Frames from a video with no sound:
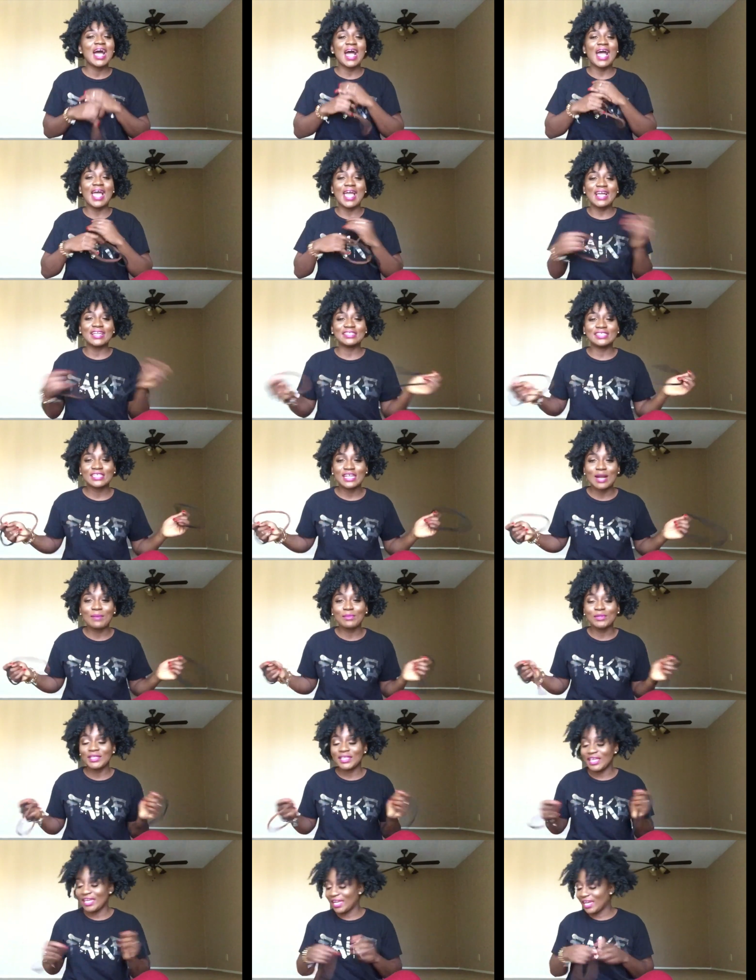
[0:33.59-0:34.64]
I had to come
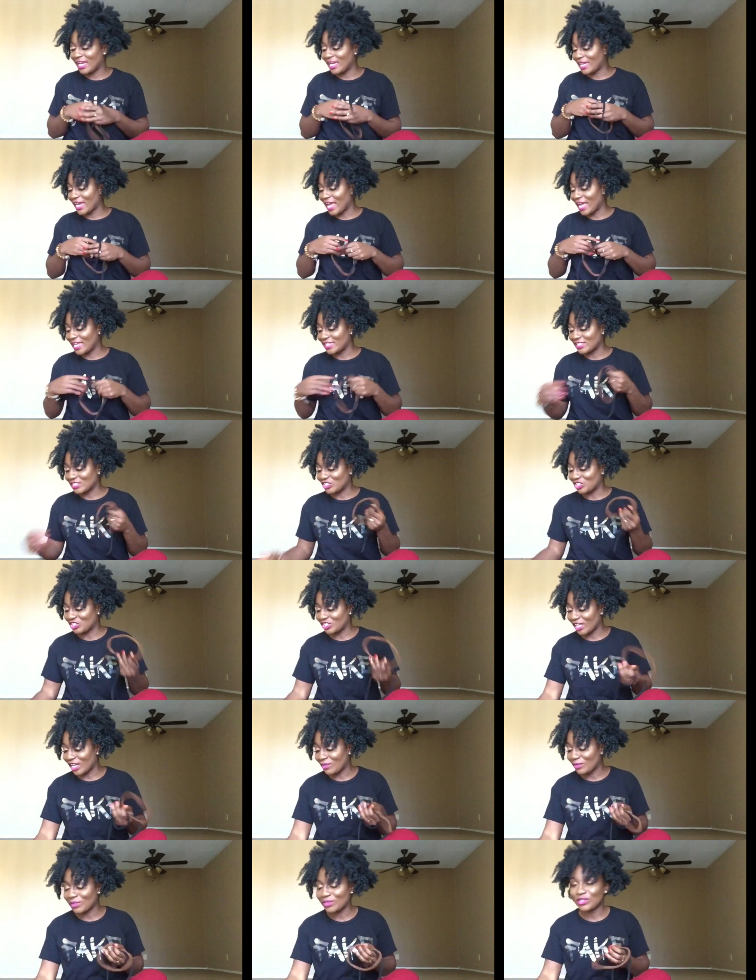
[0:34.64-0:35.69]
on here and I had to
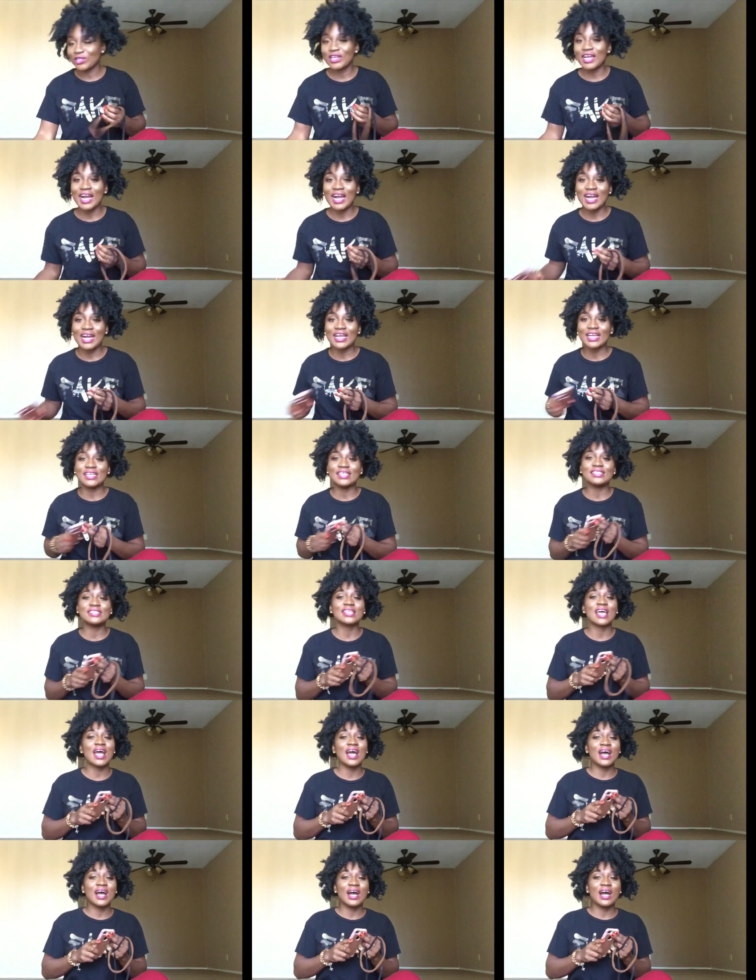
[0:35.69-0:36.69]
share with you guys